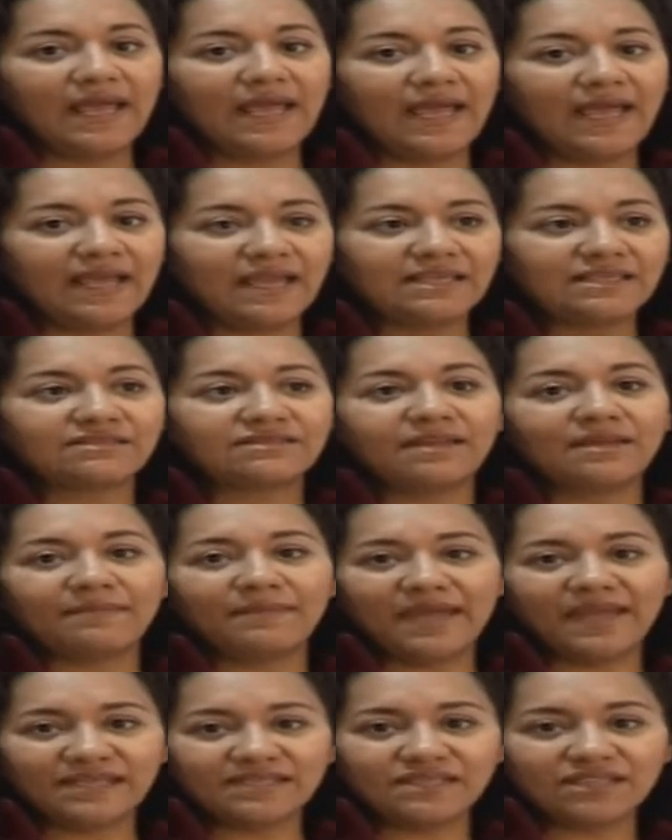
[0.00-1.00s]
As the
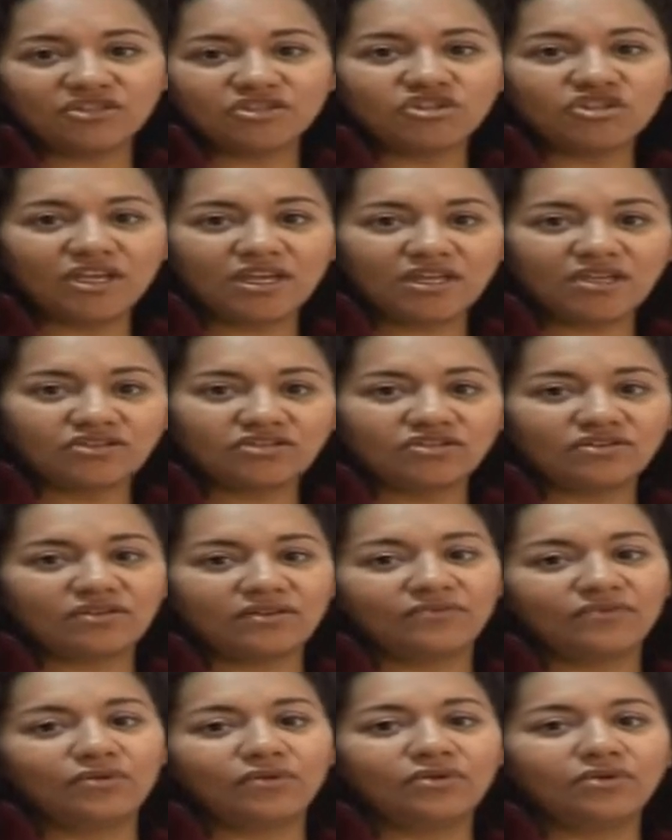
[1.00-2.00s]
mass change, the
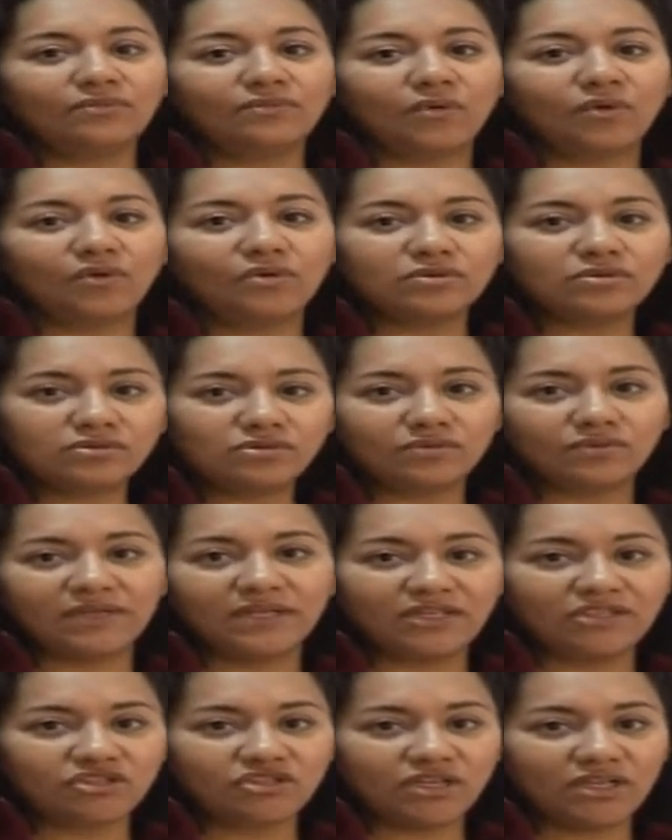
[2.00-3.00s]
volume also
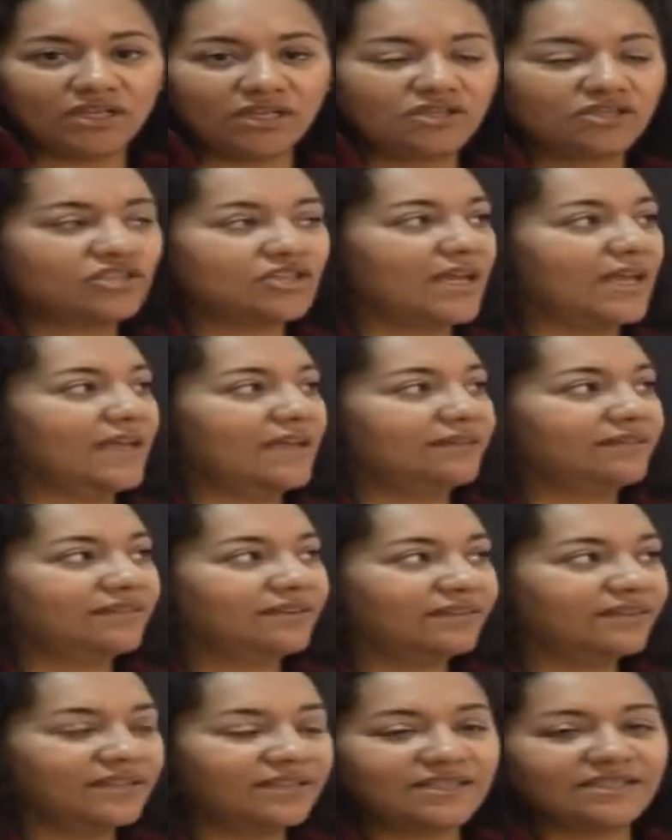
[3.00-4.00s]
will change and the
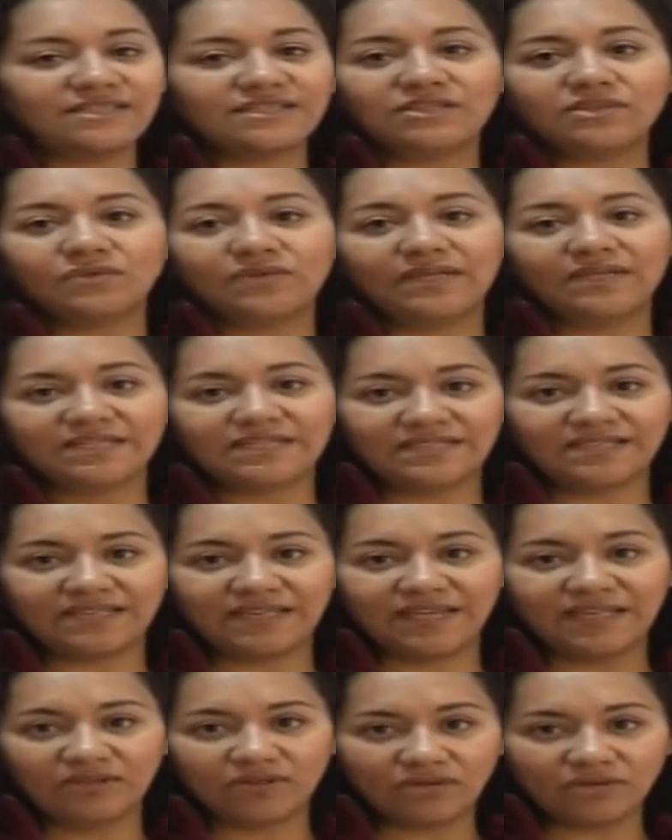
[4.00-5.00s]
density will
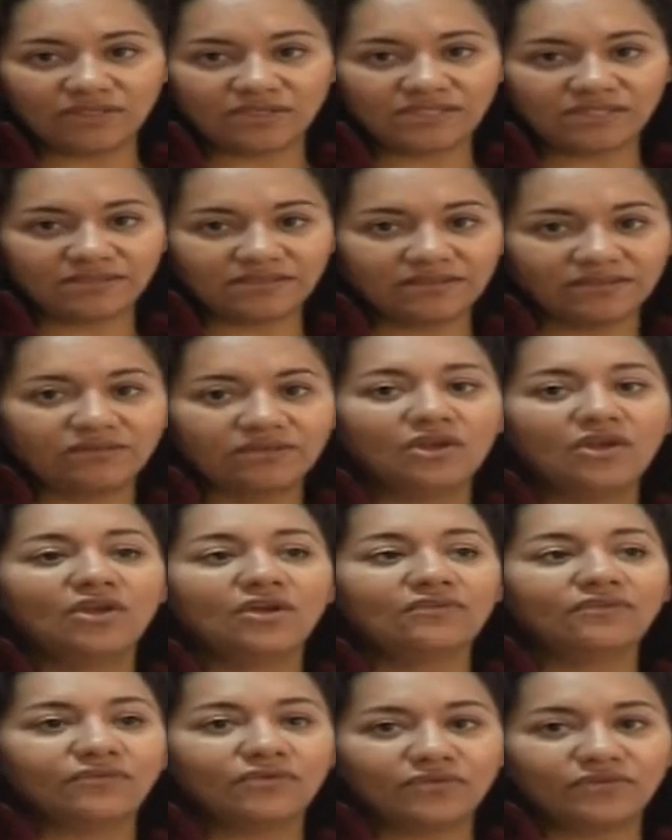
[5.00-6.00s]
stay constant
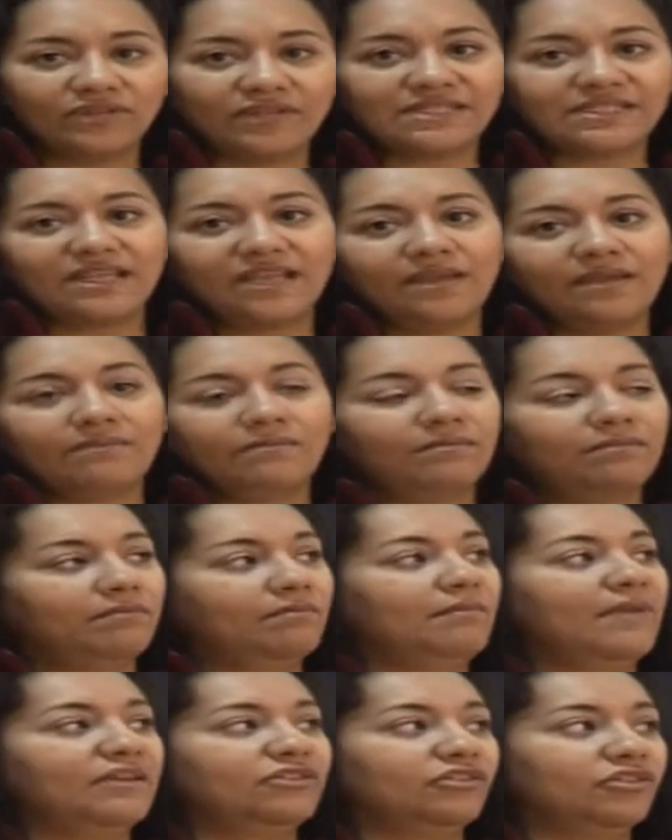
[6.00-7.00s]
for the same
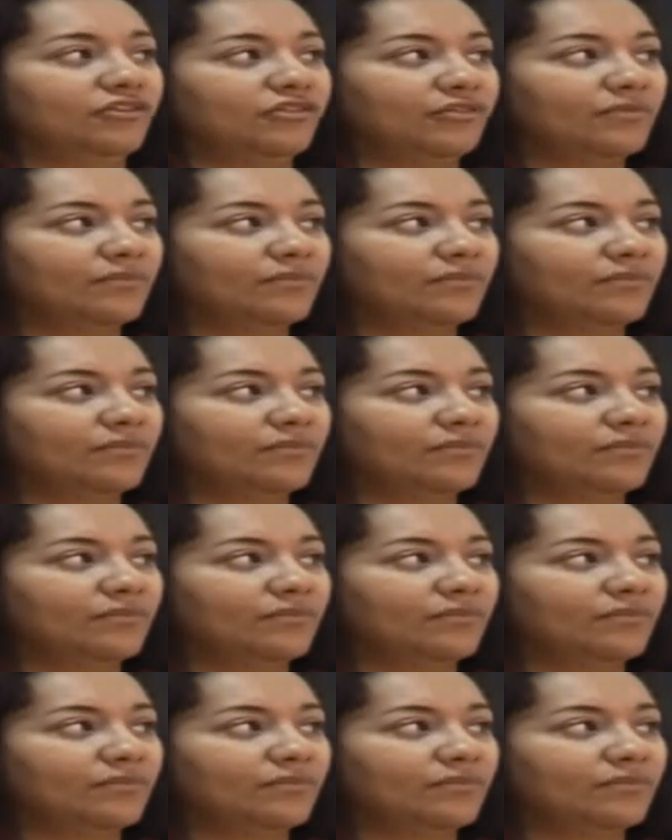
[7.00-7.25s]
matter.